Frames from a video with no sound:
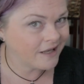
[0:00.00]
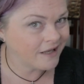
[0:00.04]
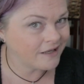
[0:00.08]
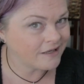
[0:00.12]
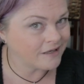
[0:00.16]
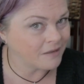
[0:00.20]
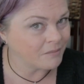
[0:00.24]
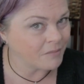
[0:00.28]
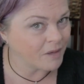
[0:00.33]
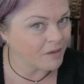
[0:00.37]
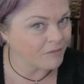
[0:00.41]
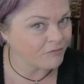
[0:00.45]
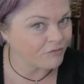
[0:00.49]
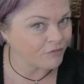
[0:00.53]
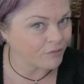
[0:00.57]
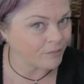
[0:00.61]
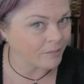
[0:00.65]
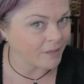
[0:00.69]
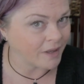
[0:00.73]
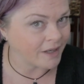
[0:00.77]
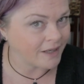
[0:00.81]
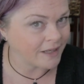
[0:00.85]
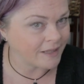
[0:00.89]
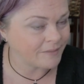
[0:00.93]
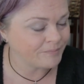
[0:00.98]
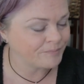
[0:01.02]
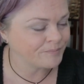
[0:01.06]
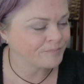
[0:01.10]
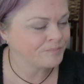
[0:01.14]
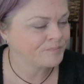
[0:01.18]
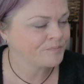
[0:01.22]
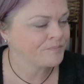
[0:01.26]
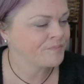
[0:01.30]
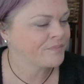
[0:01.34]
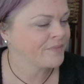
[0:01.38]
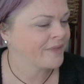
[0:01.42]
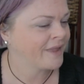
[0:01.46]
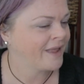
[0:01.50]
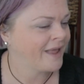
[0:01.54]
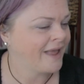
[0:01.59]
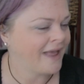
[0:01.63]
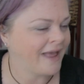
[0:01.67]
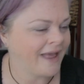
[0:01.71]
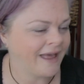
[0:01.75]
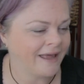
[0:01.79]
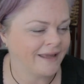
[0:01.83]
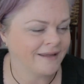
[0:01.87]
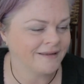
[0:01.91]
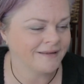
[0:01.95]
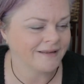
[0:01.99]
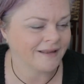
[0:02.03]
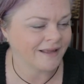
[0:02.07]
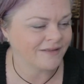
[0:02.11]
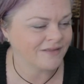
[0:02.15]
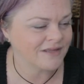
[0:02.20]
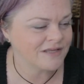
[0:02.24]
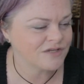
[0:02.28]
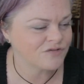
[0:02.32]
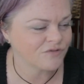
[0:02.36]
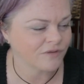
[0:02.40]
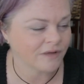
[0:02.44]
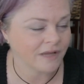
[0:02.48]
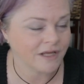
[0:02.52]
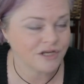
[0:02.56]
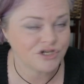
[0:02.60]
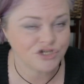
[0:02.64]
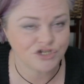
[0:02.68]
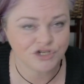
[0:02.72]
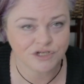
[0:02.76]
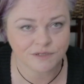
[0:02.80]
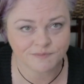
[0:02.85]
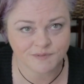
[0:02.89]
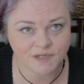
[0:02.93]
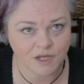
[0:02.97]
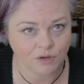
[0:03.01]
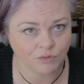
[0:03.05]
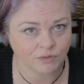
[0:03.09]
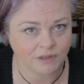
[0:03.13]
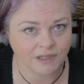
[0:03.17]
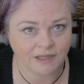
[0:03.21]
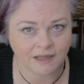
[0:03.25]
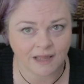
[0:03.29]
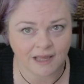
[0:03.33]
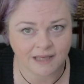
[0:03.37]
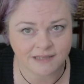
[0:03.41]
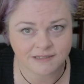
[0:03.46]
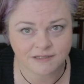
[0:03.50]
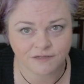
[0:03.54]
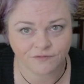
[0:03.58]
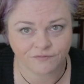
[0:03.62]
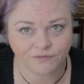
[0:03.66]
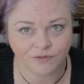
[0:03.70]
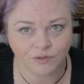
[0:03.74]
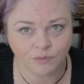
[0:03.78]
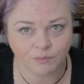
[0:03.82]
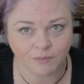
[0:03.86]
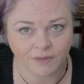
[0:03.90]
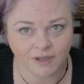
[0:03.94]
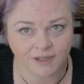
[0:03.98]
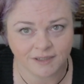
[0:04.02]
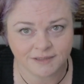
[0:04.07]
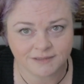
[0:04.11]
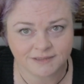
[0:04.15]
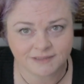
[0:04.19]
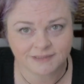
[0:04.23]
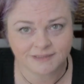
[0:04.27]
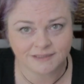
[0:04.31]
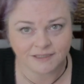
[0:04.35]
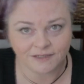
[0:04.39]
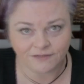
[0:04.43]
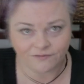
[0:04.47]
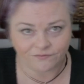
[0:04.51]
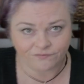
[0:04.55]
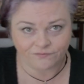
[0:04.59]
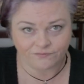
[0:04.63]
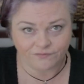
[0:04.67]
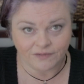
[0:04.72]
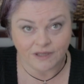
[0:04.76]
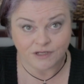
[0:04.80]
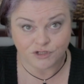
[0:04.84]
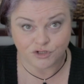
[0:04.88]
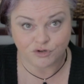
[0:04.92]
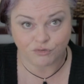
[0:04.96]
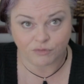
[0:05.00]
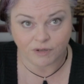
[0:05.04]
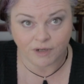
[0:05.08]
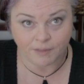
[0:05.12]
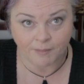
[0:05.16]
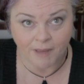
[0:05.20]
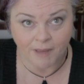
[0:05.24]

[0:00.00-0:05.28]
hitting them up for money. And like these relationships only last a few months, as you can